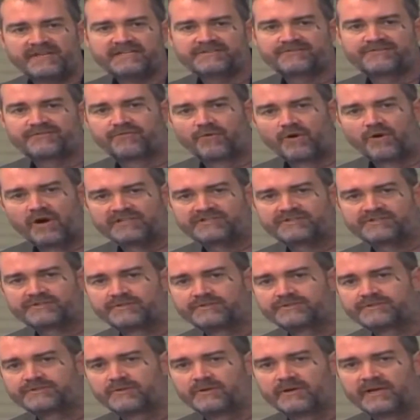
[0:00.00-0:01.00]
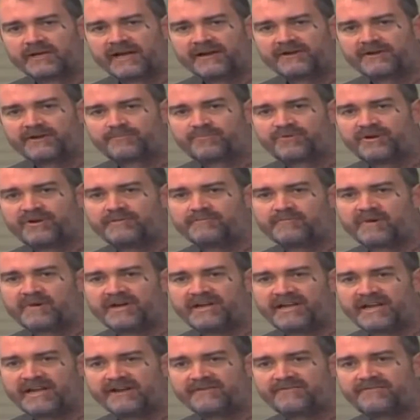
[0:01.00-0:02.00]
These fraudsters are allowed to print
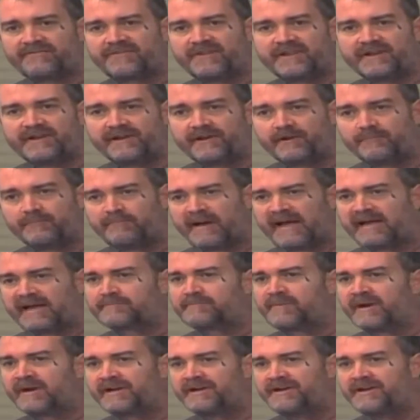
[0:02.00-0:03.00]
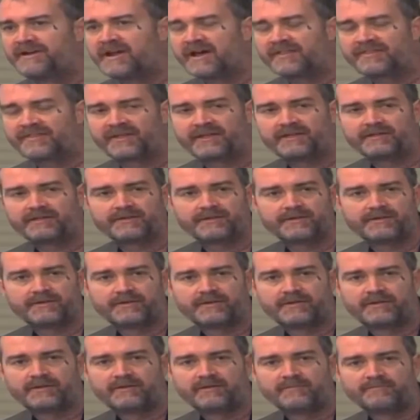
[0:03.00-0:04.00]
money out of thin air, backed by nothing.
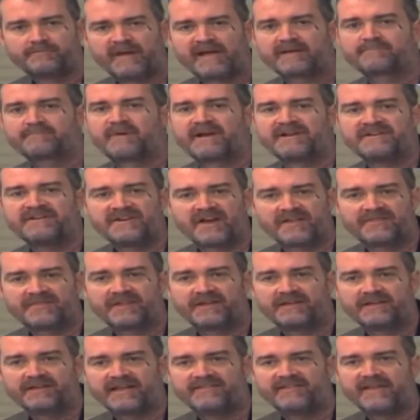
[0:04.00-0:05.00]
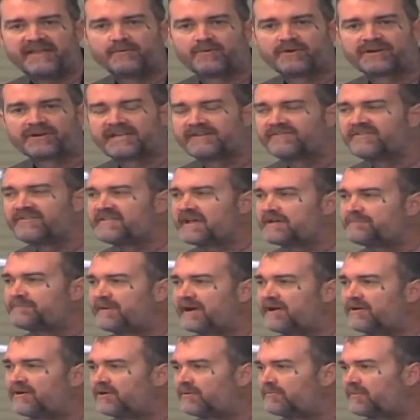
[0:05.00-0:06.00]
Backed by nothing. And they were given
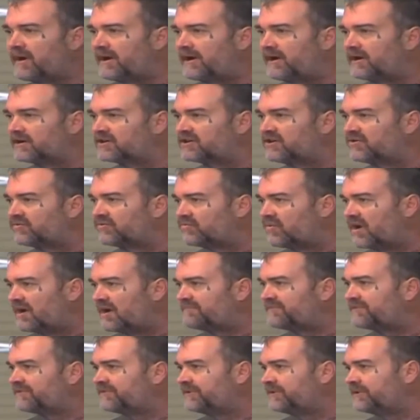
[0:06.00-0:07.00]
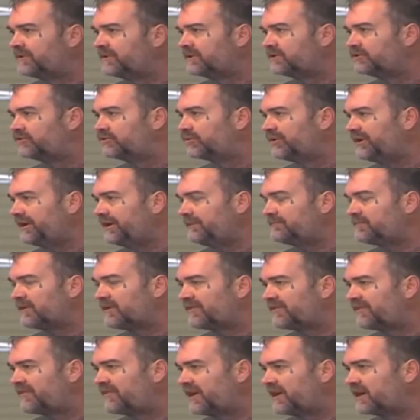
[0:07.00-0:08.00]
that power by our corrupt, greedy,
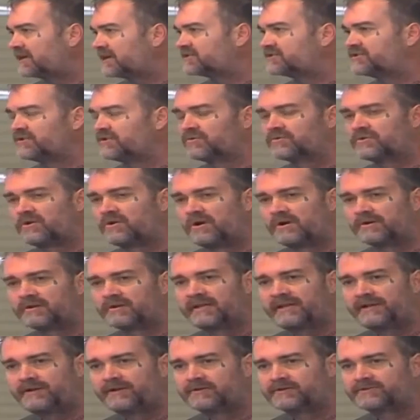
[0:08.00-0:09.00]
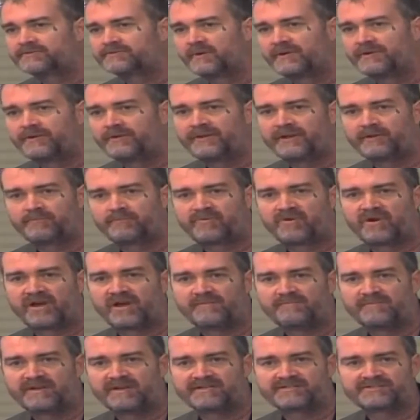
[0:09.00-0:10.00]
pathetic so-called leaders, whether they're
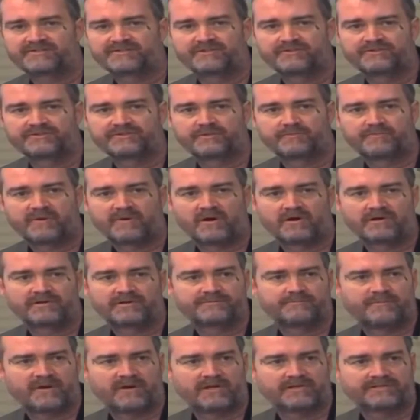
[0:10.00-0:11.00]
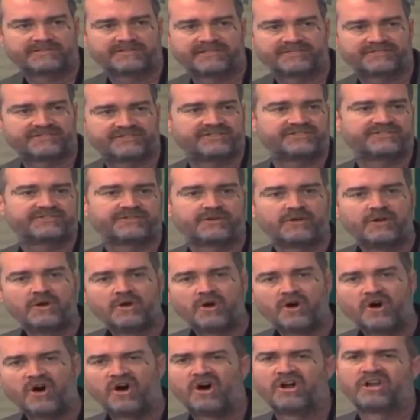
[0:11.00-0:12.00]
prime ministers or politicians,
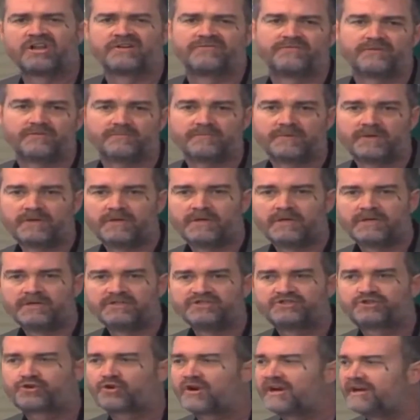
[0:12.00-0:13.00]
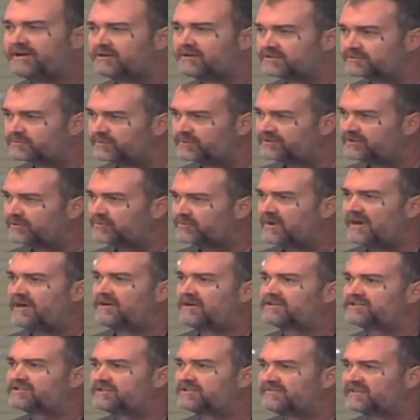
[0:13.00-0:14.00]
all of them traitors with the
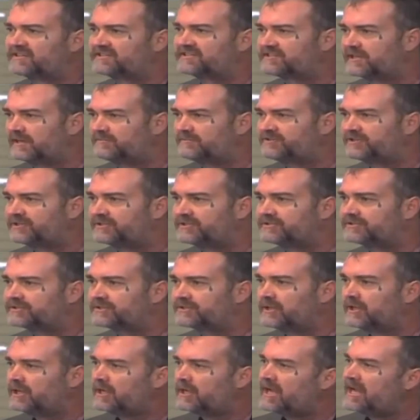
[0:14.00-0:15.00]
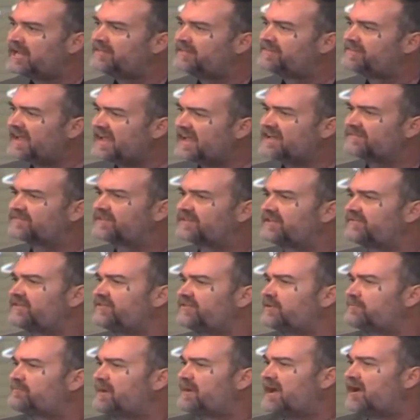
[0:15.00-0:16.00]
rarest of exceptions. They have
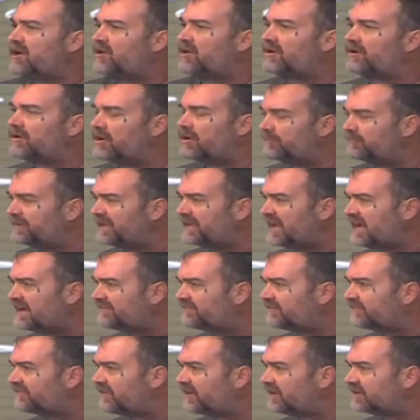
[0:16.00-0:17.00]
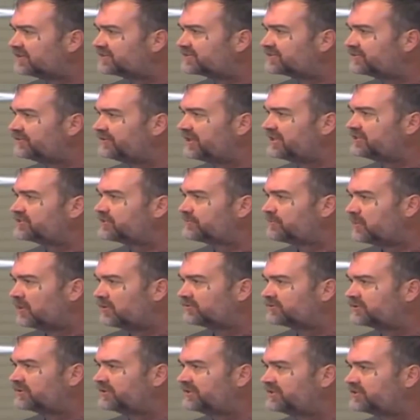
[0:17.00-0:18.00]
given the power on behalf of us, who they
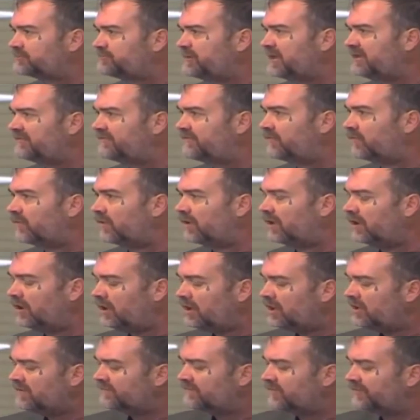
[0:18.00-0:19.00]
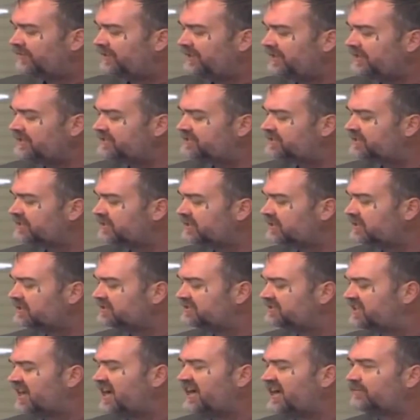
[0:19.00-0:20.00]
supposedly speak for these
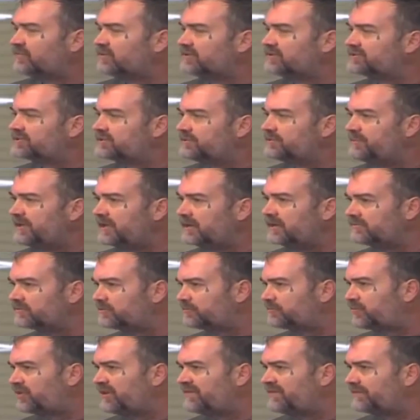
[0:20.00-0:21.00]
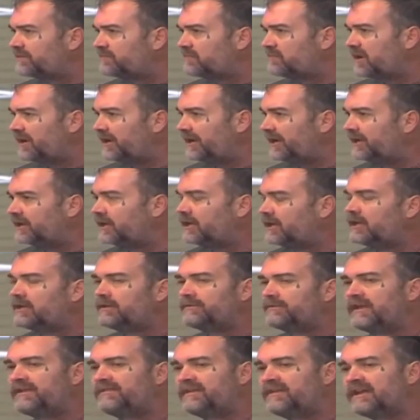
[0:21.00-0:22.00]
tyrants to be able to print the money.
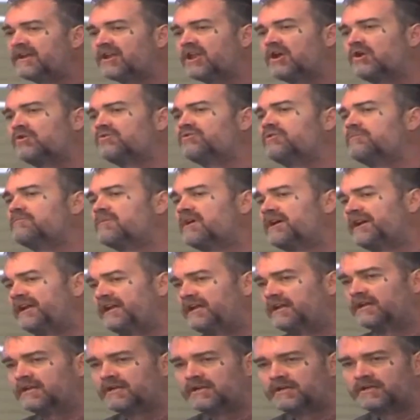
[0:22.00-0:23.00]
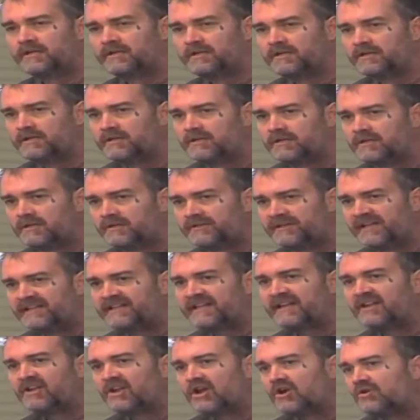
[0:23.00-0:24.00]
They then loan the money.
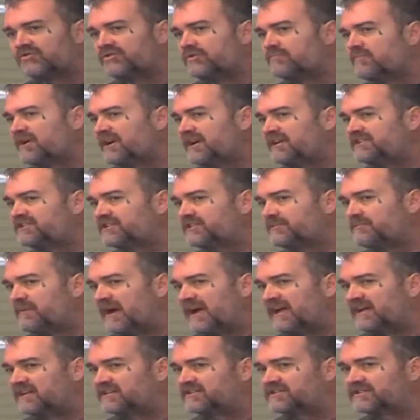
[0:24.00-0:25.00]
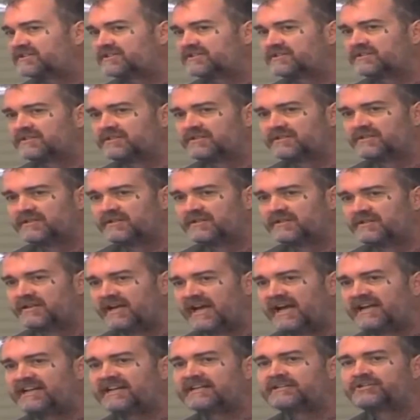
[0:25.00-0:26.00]
They then loan the money to the banks
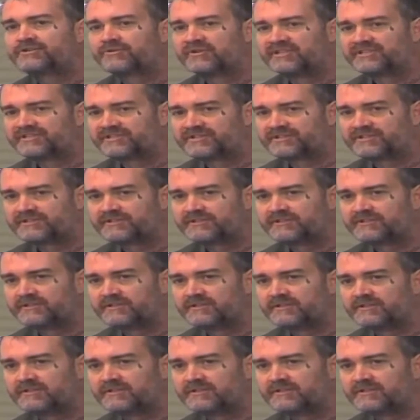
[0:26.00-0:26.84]
at interest.